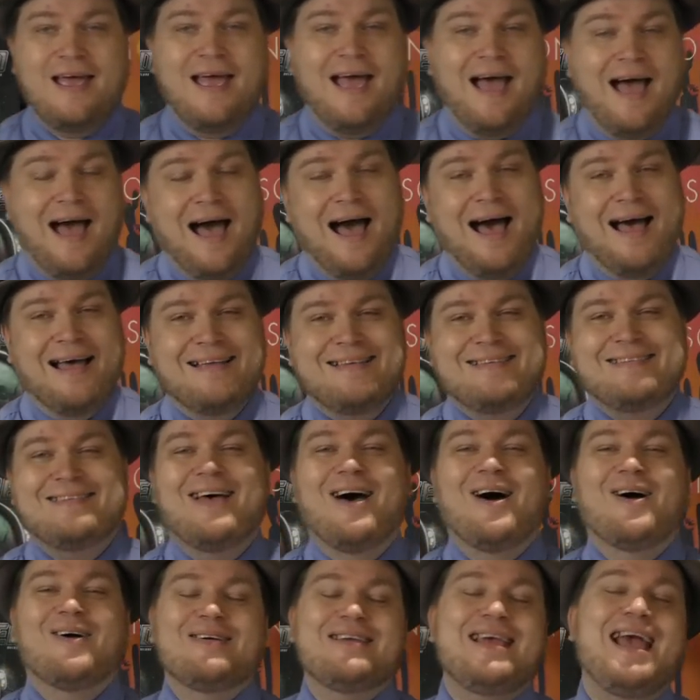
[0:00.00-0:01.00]
Uh,
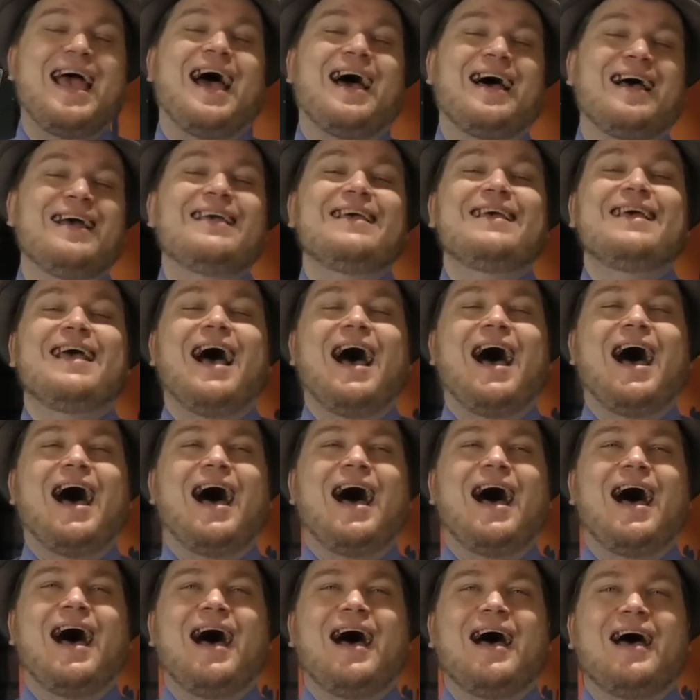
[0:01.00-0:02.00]
so, yeah,
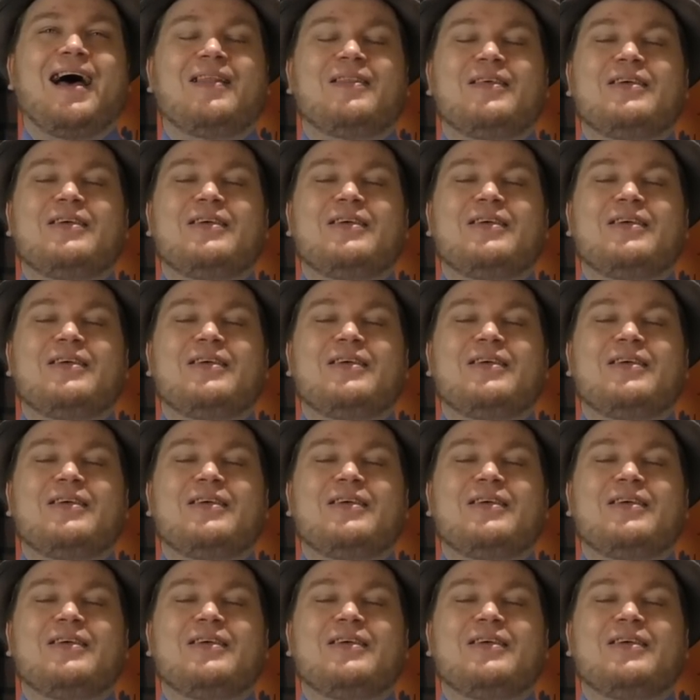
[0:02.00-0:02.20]
uh,